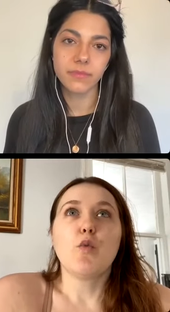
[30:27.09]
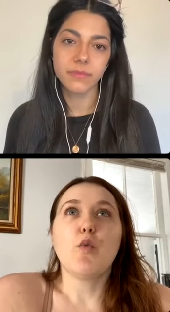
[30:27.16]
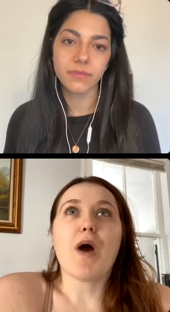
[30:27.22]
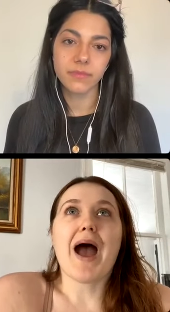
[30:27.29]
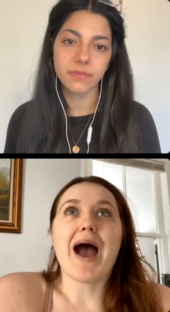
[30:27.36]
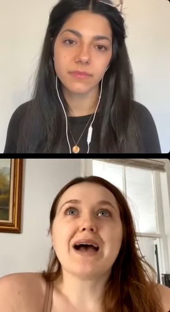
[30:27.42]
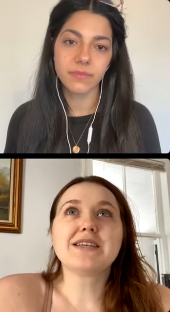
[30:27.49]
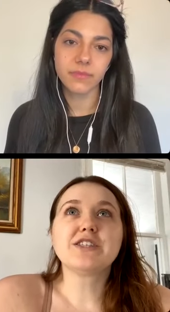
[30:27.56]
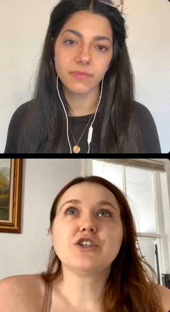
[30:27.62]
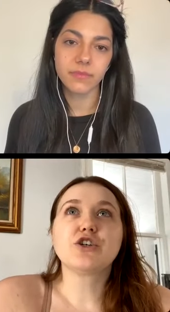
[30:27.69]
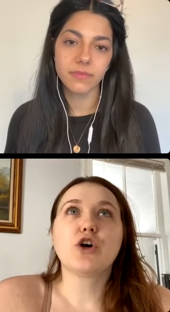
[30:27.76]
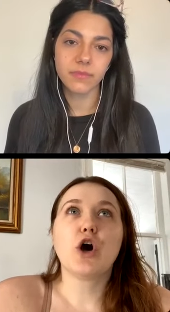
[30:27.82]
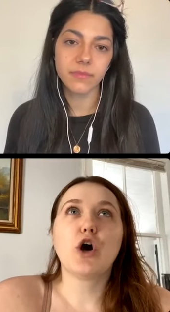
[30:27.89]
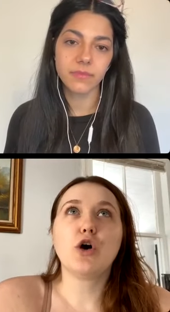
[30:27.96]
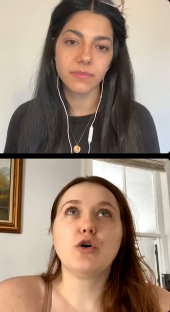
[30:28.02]
Speaker 1: as a
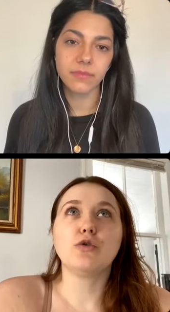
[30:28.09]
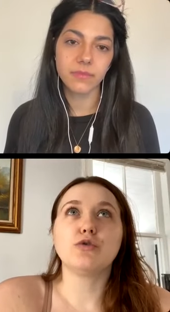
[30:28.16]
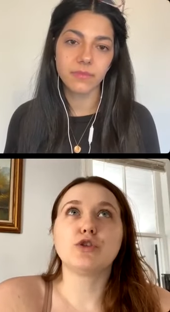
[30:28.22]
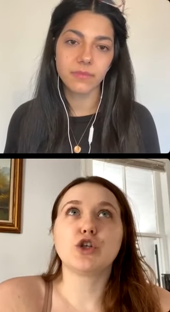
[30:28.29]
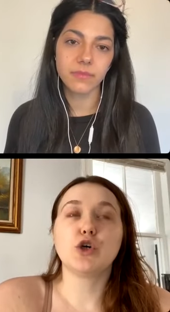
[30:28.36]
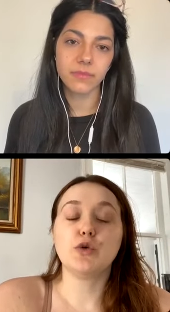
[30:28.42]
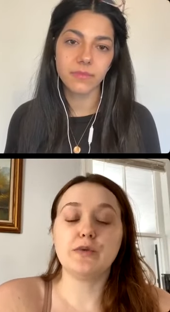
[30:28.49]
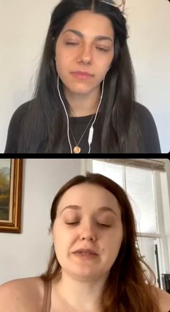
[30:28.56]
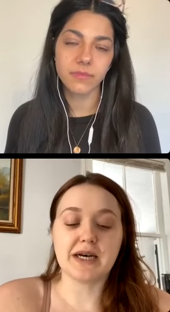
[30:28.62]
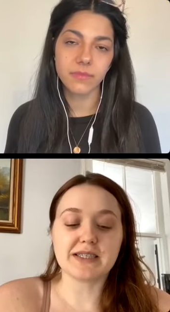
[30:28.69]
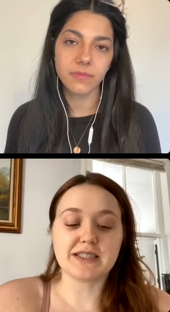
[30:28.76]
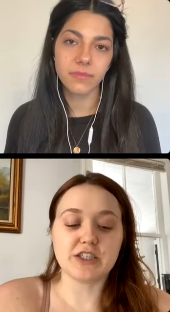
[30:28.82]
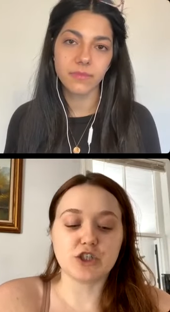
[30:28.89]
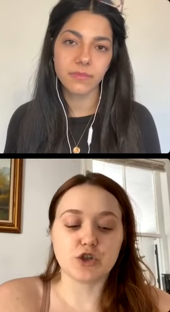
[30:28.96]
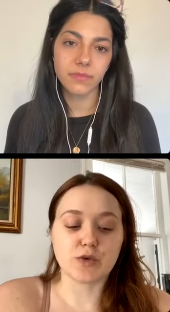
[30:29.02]
coach who
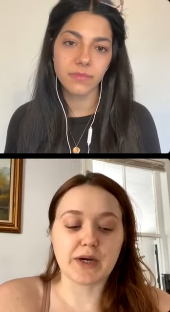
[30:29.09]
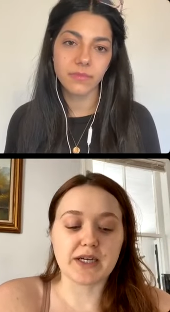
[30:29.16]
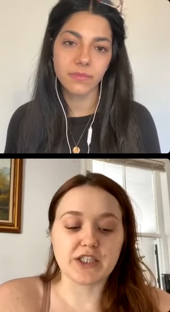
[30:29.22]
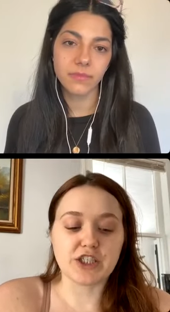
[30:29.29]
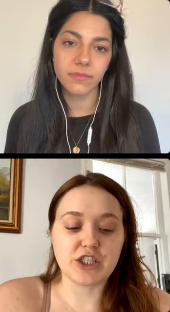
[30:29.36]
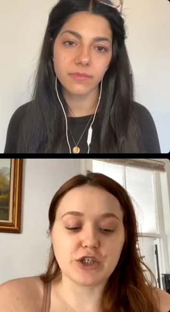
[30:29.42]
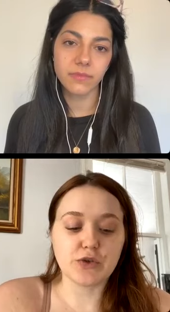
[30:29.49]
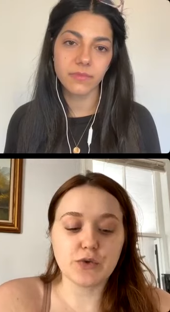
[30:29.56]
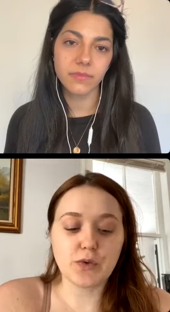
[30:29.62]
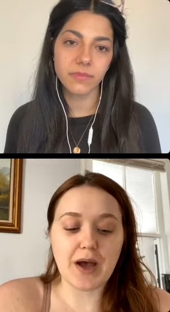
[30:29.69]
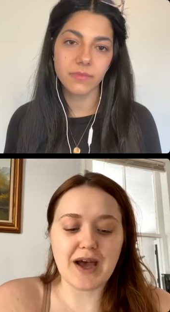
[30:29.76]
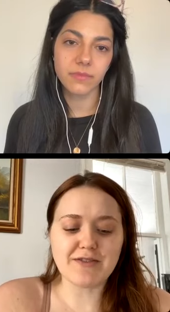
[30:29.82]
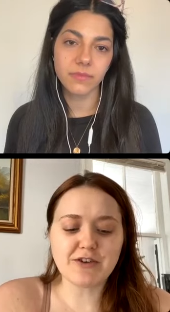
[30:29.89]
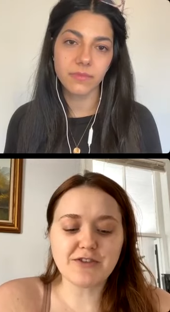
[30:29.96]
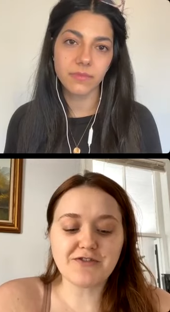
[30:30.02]
doesn't drink do you
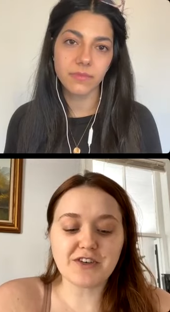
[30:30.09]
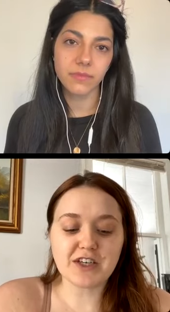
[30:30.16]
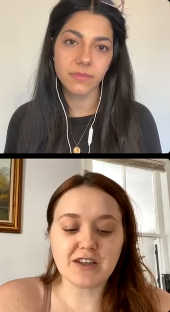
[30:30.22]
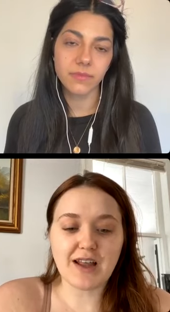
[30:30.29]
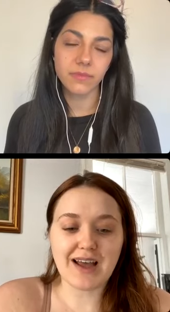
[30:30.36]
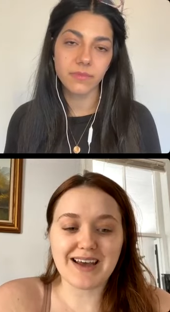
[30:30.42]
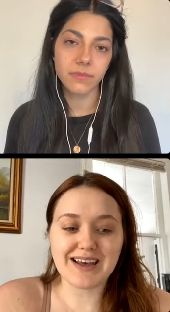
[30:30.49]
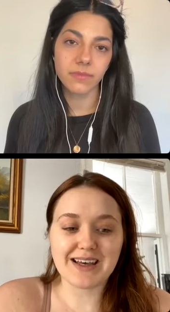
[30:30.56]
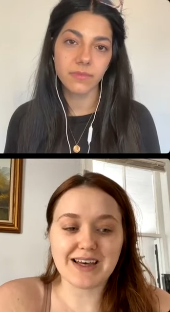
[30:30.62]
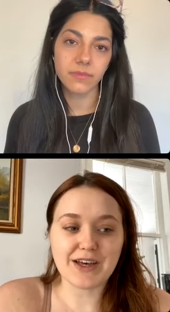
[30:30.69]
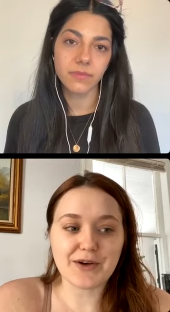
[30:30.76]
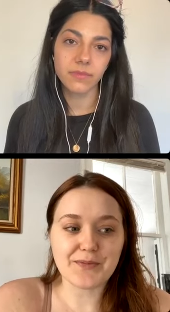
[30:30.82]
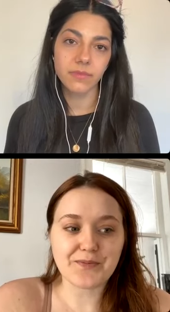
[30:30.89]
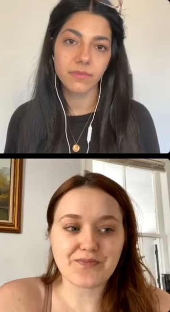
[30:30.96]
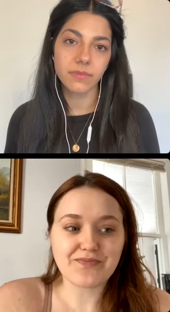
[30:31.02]
ever feel like
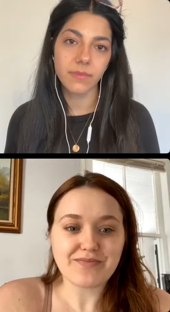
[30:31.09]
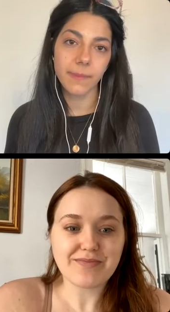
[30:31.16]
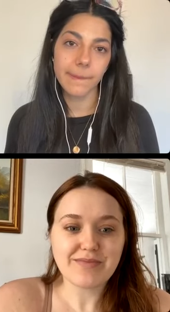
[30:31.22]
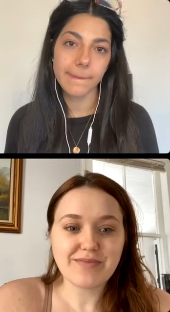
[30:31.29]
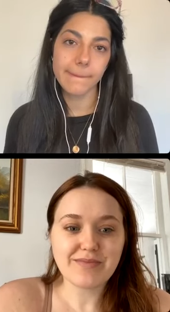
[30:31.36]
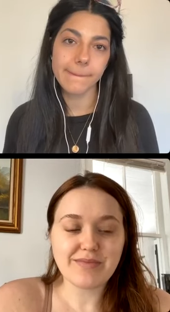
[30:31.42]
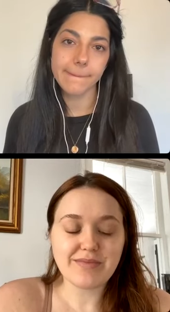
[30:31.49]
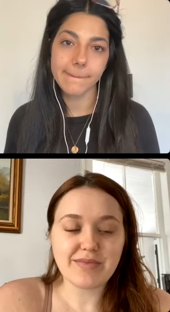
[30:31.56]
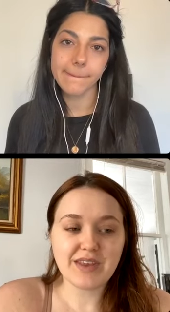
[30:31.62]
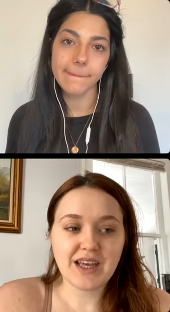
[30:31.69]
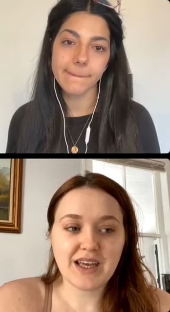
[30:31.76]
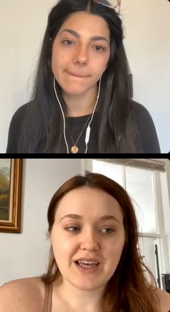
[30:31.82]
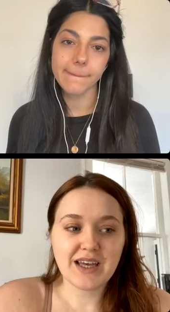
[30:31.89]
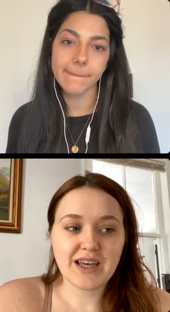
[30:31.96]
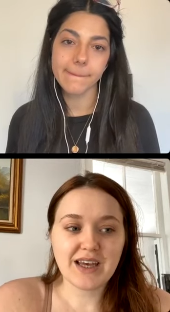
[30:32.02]

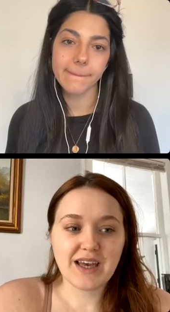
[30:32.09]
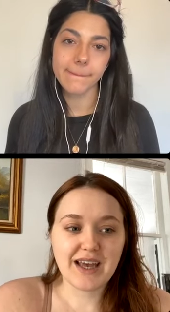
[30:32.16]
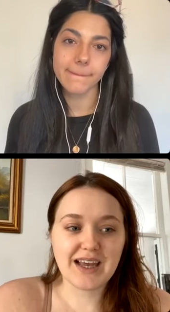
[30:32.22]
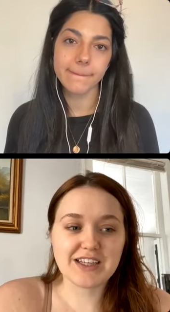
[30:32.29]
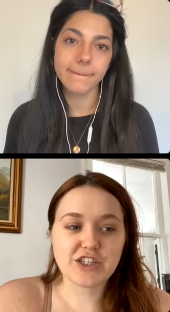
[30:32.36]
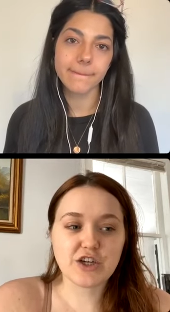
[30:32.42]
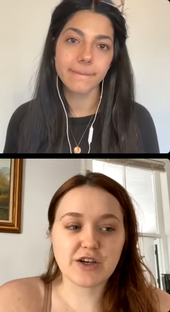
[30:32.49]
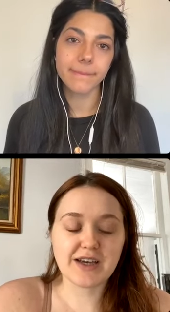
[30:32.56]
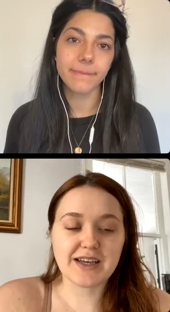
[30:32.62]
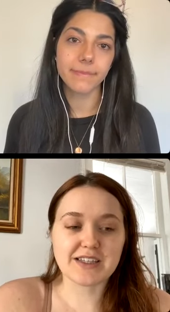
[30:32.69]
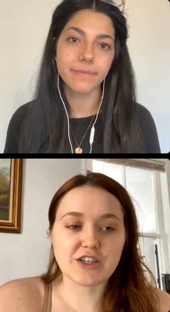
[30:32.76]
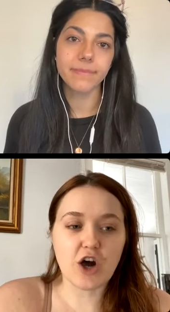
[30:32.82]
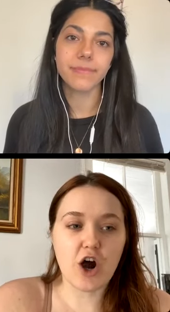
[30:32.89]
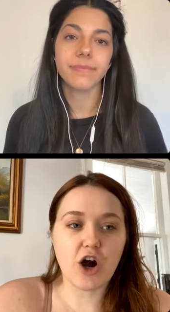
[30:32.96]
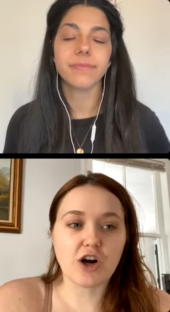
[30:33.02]
it's it's
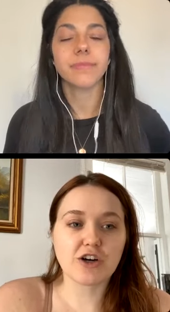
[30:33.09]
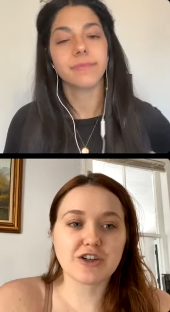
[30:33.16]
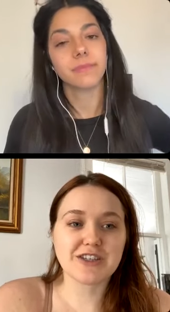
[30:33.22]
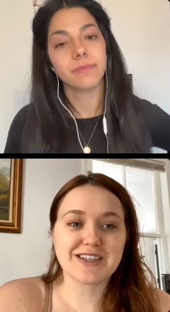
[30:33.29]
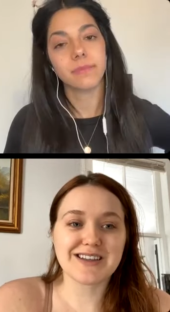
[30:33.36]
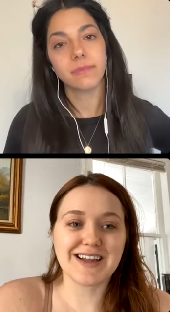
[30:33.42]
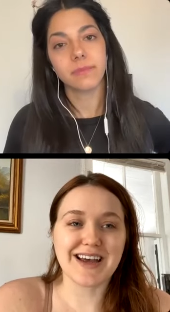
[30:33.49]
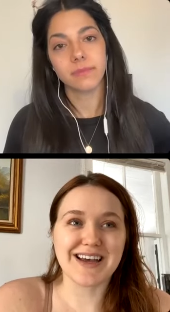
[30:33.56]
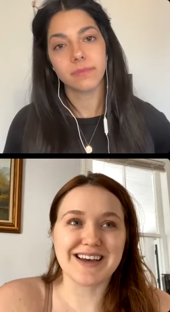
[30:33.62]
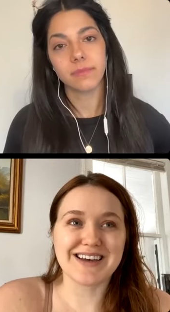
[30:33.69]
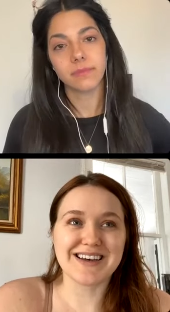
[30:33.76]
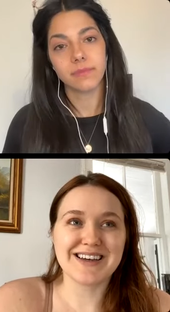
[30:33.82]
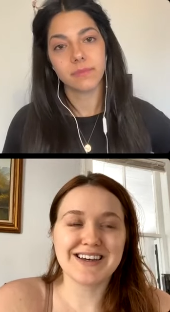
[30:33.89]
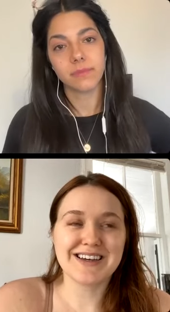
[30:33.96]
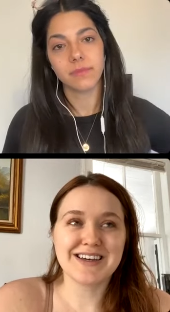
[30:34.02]
hard to like